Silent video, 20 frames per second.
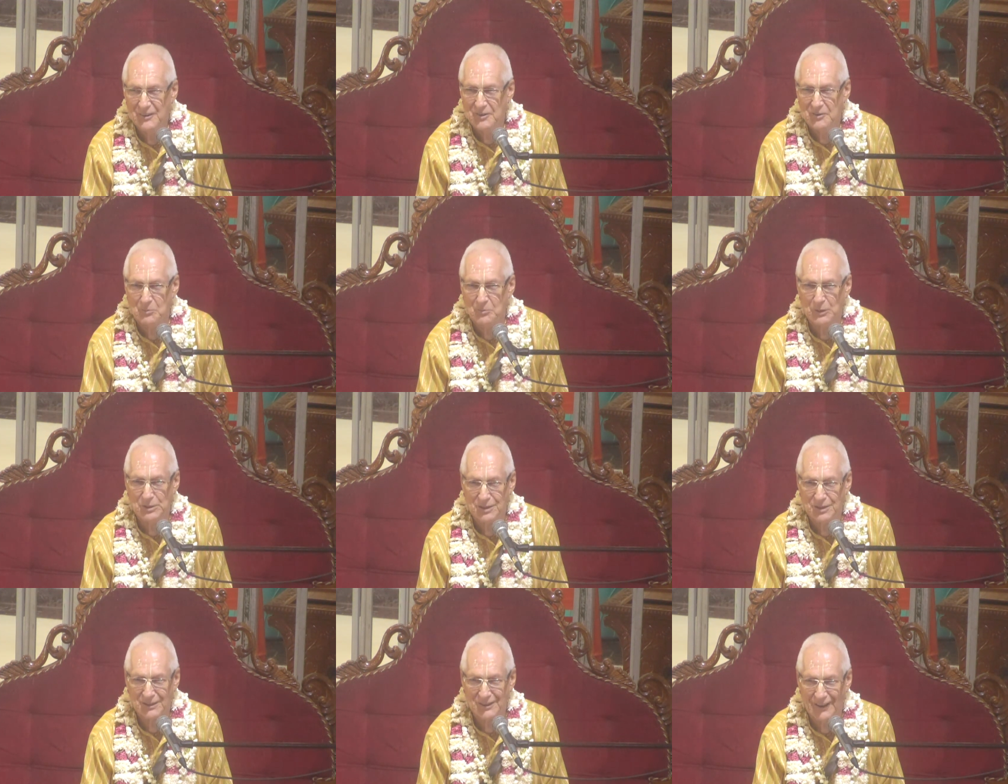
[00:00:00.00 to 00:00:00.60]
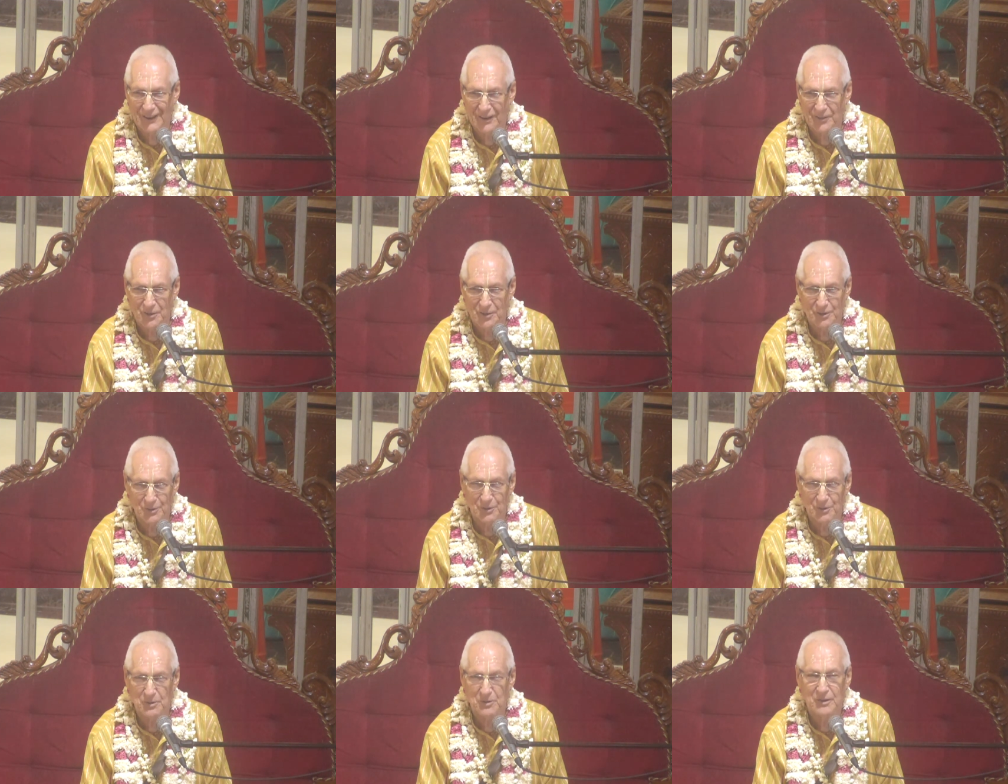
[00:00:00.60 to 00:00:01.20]
But the
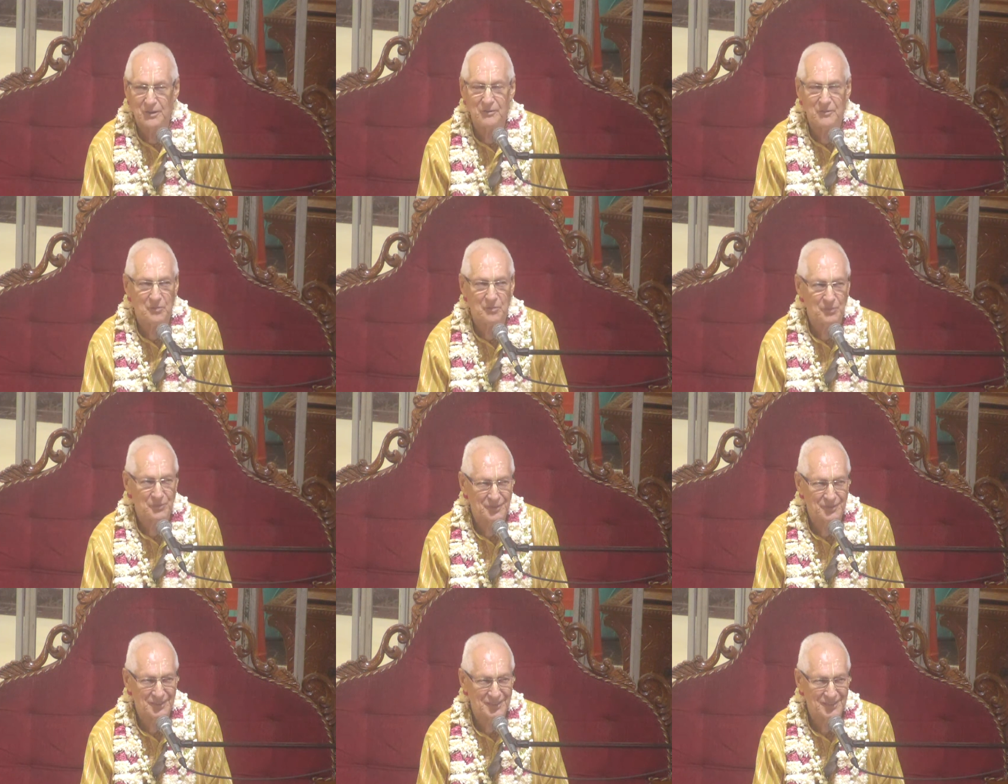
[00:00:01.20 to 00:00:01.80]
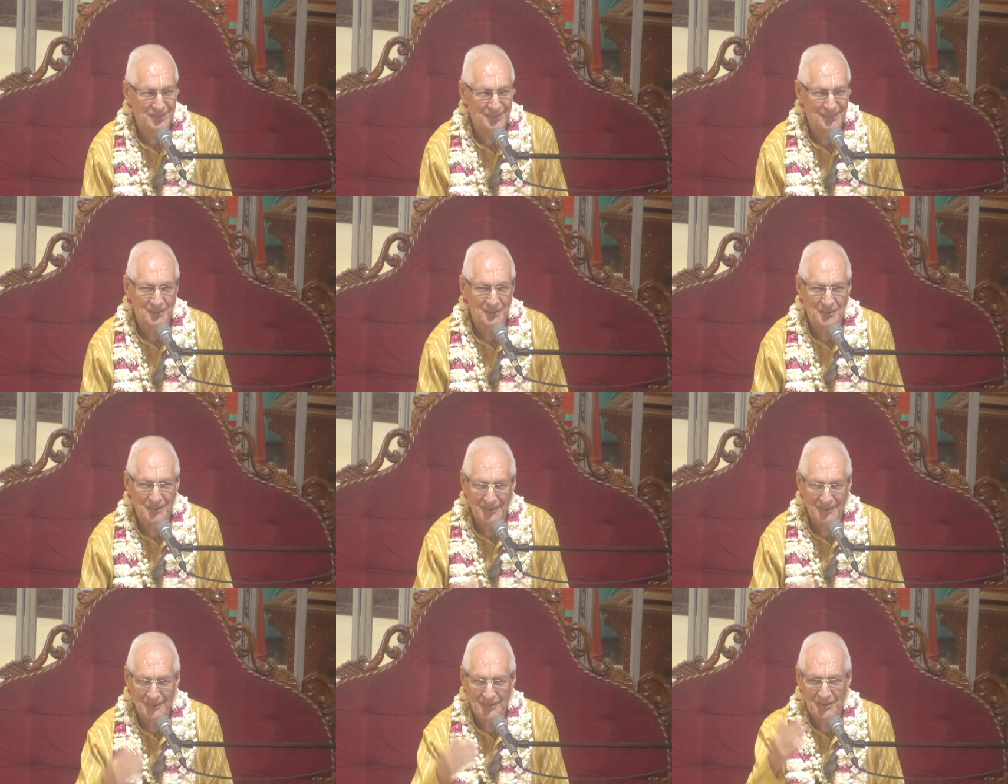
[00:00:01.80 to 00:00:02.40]
other
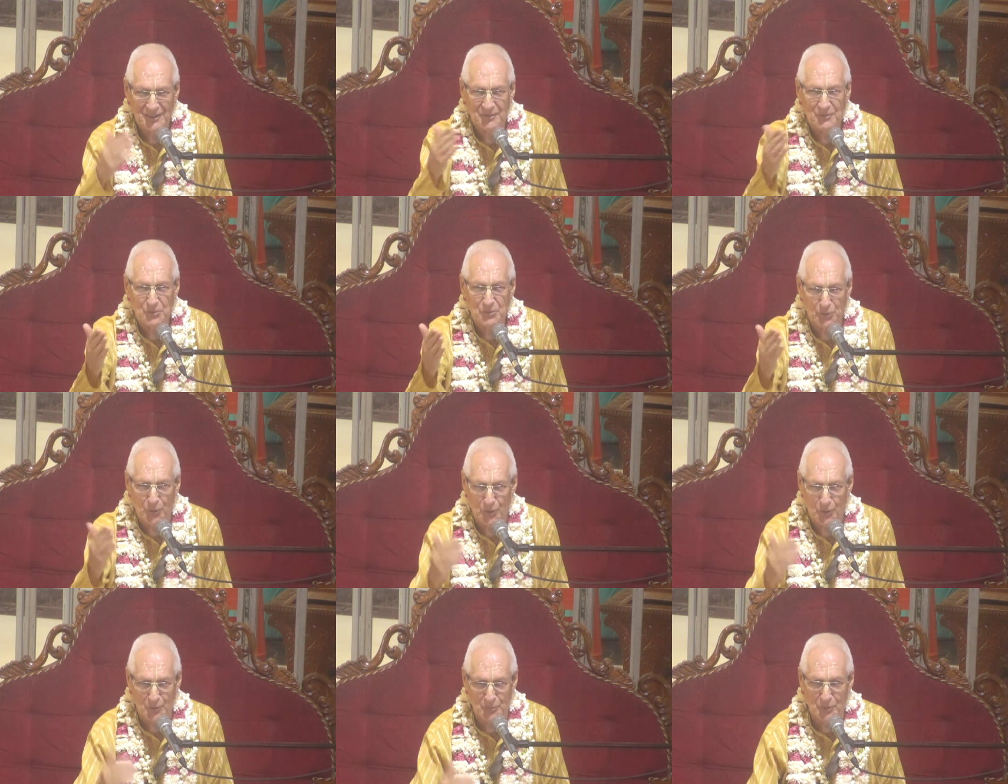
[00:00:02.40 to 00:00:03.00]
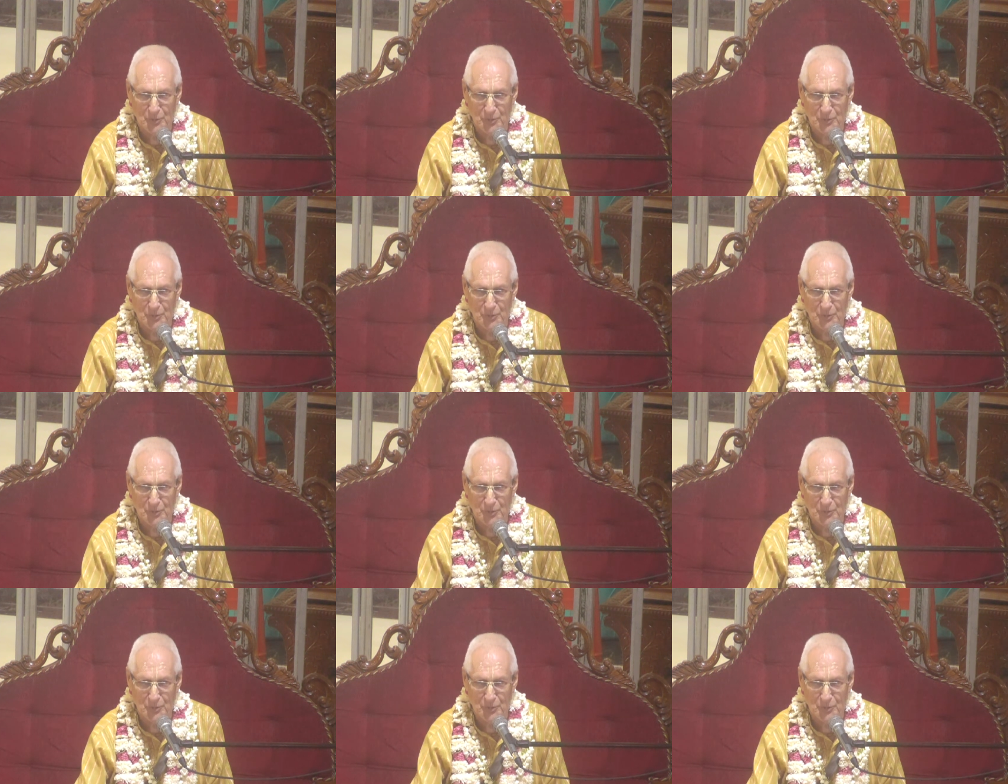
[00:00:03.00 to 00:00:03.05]
form